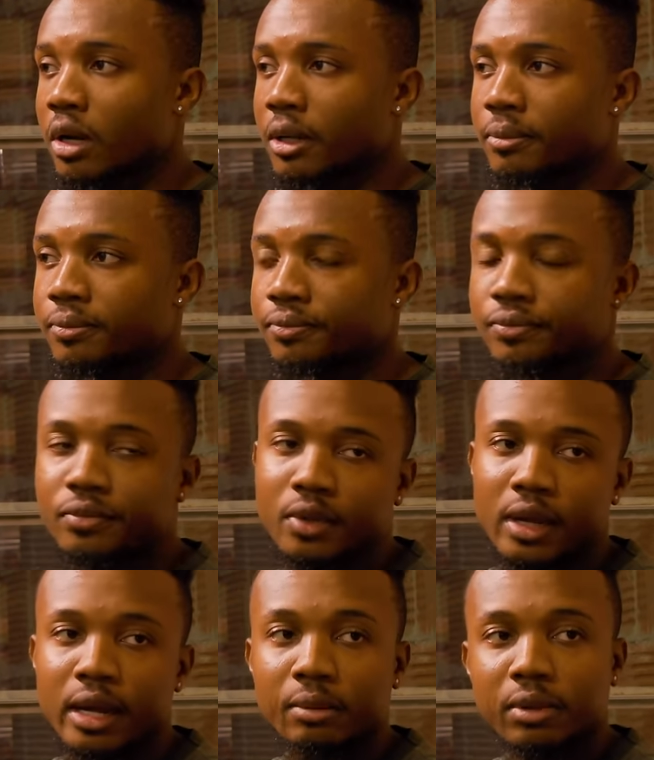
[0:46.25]
Um,
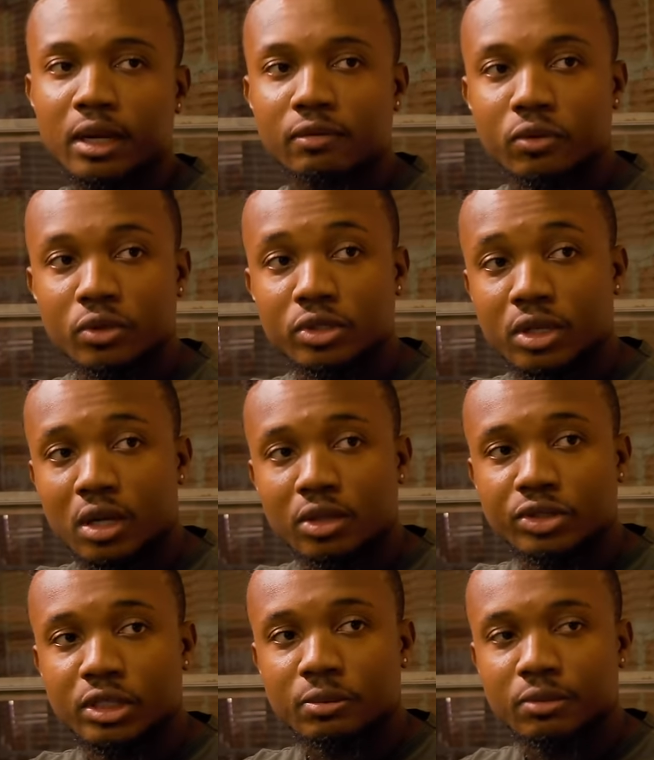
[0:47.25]
I had applied for a
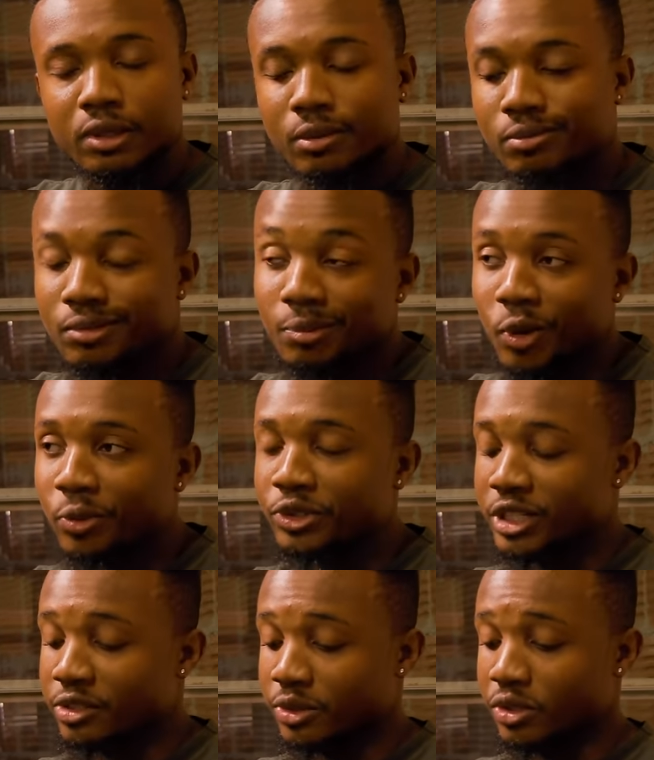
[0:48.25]
scholarship, and I'm, I'm hoping
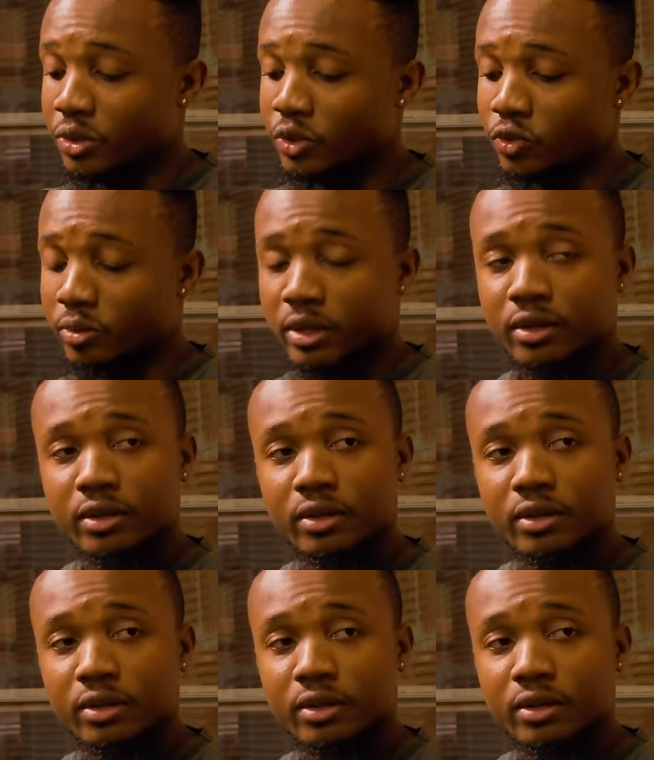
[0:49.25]
she has some good news for me.